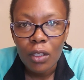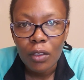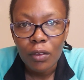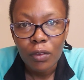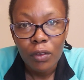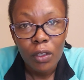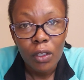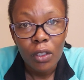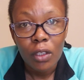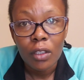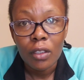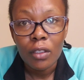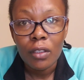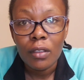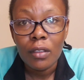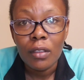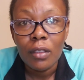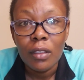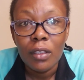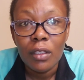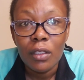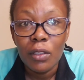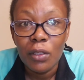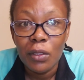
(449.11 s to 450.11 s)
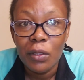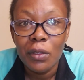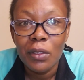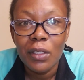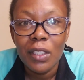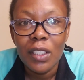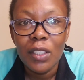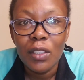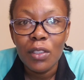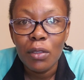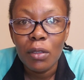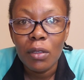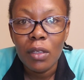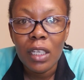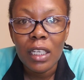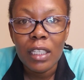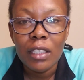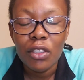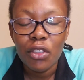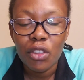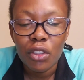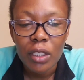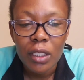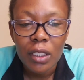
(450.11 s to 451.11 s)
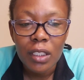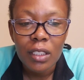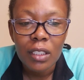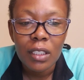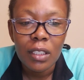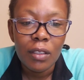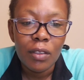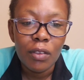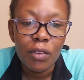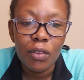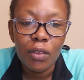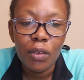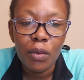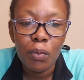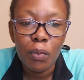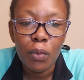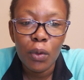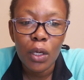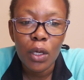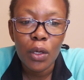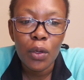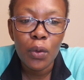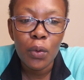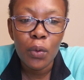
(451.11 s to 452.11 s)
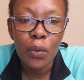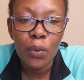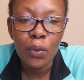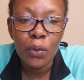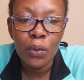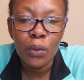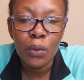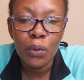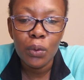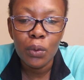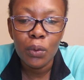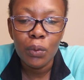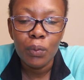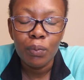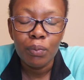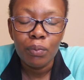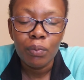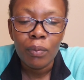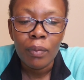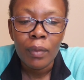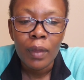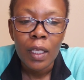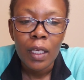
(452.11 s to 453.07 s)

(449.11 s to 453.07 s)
Of course, you need to graduate from where you used to.